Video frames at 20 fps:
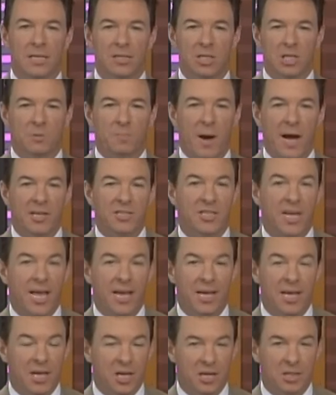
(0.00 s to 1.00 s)
Despite
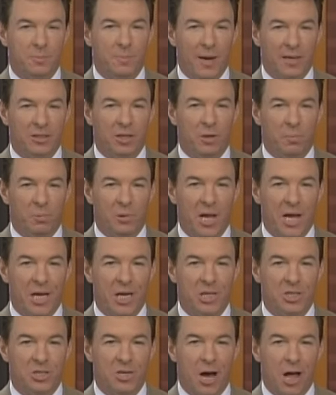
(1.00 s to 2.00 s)
saying he expected to play
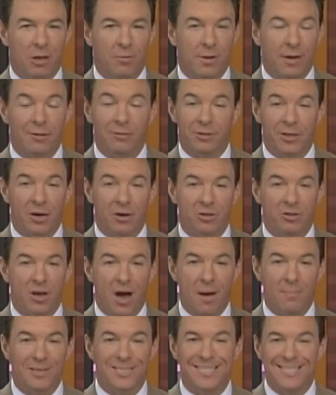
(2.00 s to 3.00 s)
against Colorado, Darron
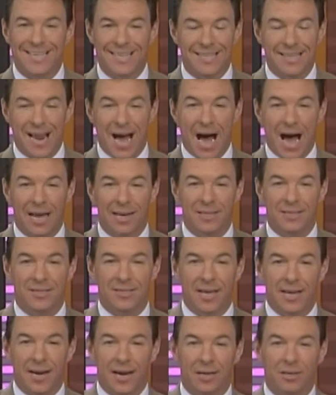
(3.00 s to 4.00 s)
Thomas did not.
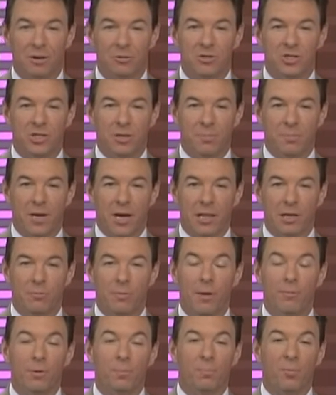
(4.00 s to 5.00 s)
Instead, head coach Chip Kelly
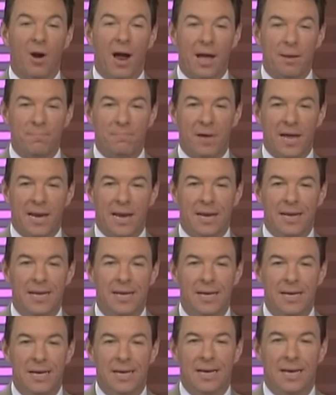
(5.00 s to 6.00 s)
went with Bryan Bennett.
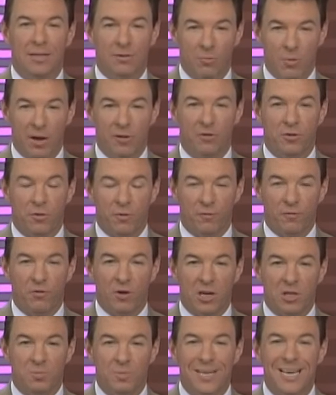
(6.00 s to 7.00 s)
The redshirt
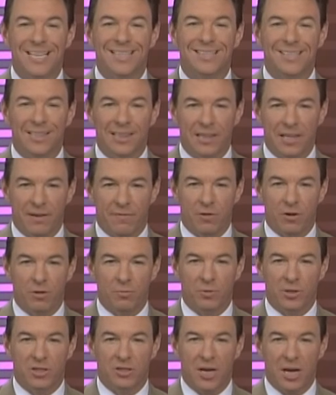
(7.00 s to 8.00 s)
freshman delivered
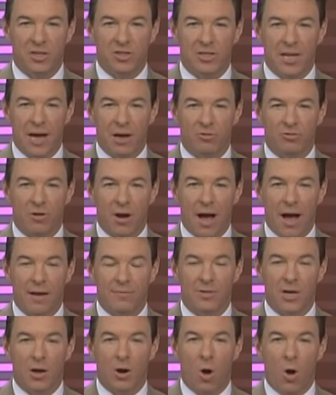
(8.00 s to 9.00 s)
with touchdown
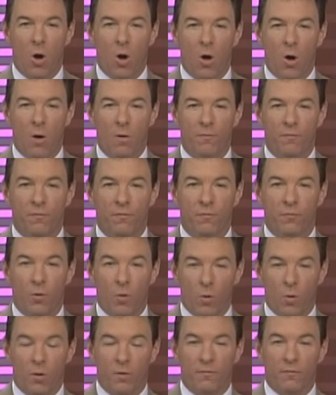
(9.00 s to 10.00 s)
drives on all
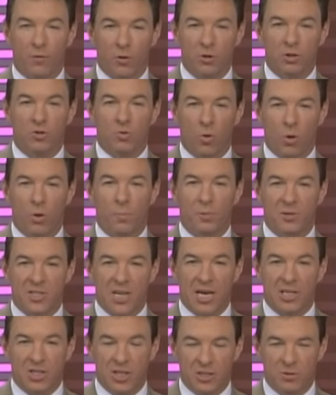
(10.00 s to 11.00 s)
four first quarter
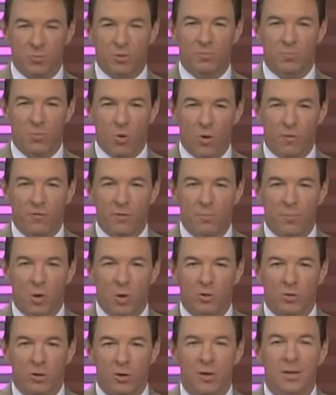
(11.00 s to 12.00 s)
possessions. With more from
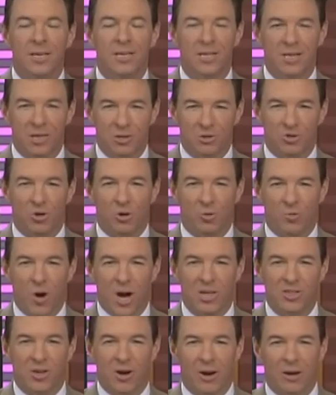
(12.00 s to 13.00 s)
Boulder, here's Dirk
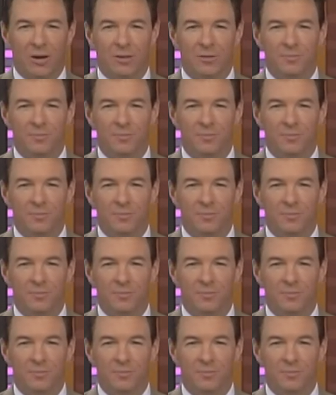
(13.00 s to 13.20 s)
Weishar.